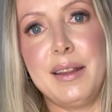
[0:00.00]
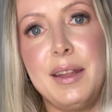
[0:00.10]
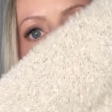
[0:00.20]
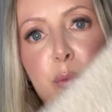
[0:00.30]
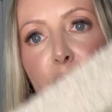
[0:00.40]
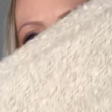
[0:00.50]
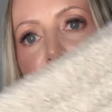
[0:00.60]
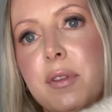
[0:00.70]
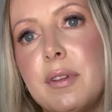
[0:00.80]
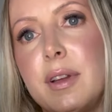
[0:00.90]
They are
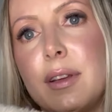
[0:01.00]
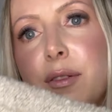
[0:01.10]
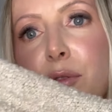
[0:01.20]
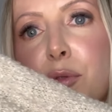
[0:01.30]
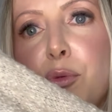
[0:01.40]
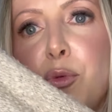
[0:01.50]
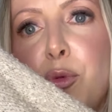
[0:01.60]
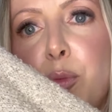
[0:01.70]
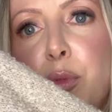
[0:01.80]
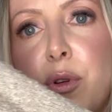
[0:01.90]
both like
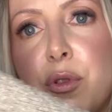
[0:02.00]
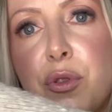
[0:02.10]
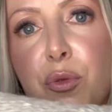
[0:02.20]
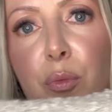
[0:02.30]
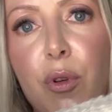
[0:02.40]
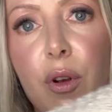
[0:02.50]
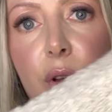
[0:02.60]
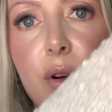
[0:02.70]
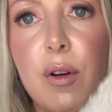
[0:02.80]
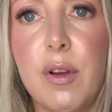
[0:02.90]
super, super
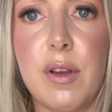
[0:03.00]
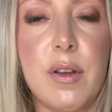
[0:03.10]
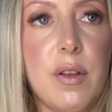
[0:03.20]
long.